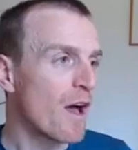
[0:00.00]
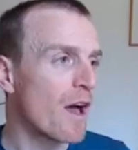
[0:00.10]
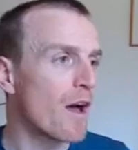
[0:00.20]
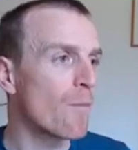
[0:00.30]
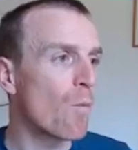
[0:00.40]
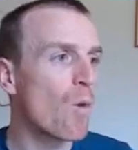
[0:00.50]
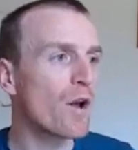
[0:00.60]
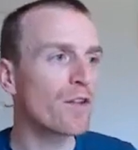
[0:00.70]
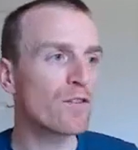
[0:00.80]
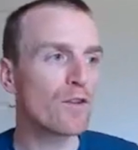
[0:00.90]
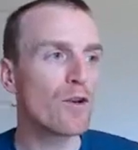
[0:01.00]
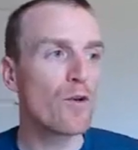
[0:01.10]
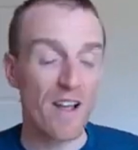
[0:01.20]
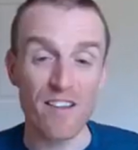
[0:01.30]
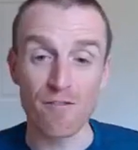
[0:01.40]
1 and
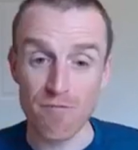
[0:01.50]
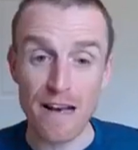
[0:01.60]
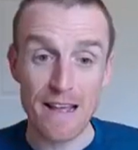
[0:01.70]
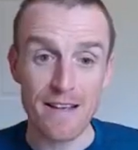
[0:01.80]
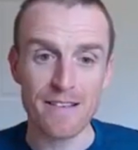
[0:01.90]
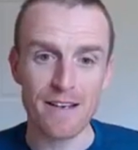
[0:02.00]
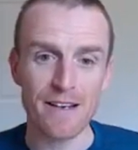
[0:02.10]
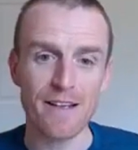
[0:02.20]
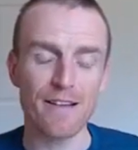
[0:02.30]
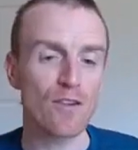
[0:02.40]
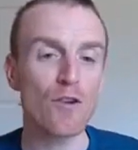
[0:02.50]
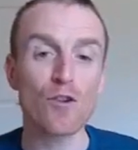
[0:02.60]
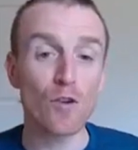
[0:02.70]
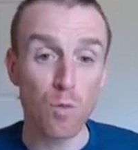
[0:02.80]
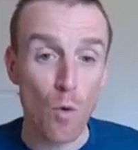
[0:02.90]
2 is really easy. So you're
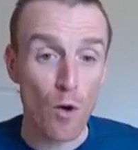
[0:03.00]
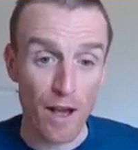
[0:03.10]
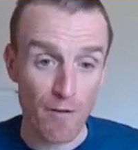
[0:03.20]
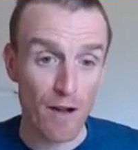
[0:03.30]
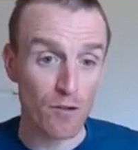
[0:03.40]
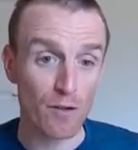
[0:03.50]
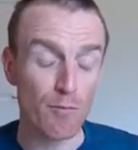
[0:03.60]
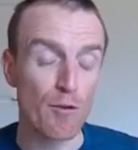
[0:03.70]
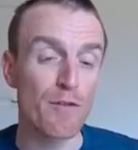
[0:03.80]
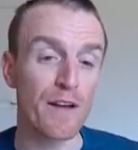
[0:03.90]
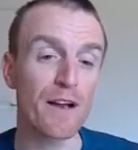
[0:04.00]
just walking around, just moving.